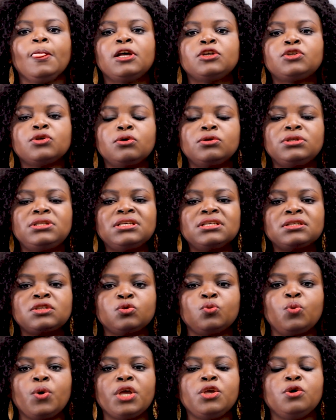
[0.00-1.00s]
So this
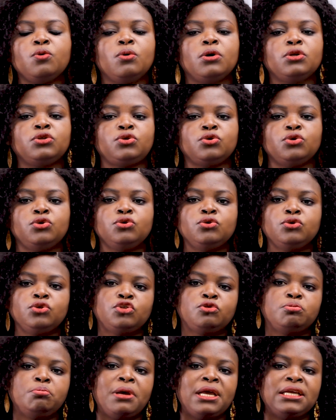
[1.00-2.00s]
way you want to
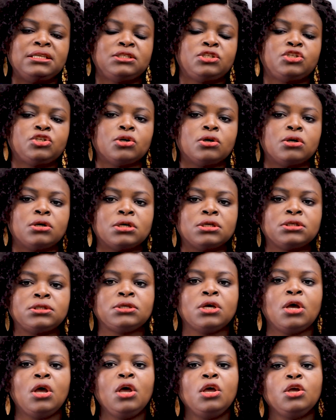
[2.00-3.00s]
use
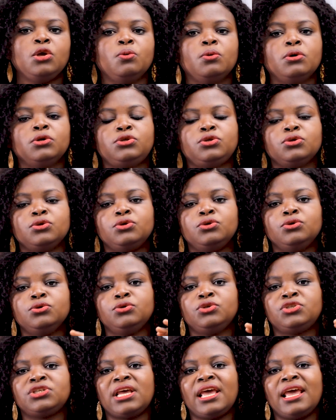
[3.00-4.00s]
mentors, you want to
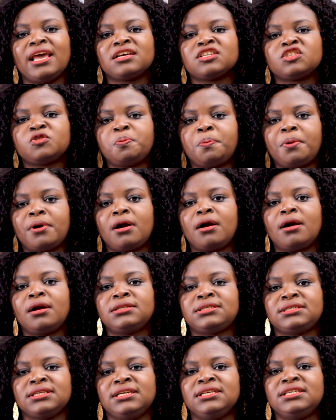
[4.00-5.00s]
use
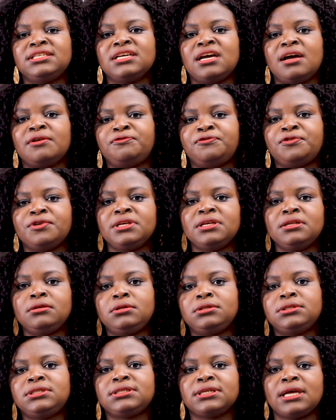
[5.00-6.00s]
experts in their
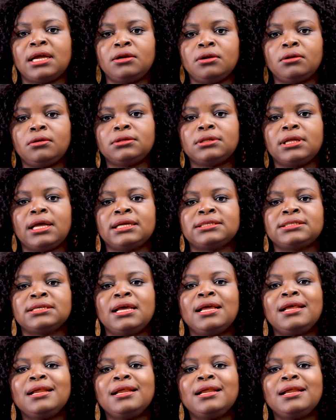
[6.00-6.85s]
fields and all that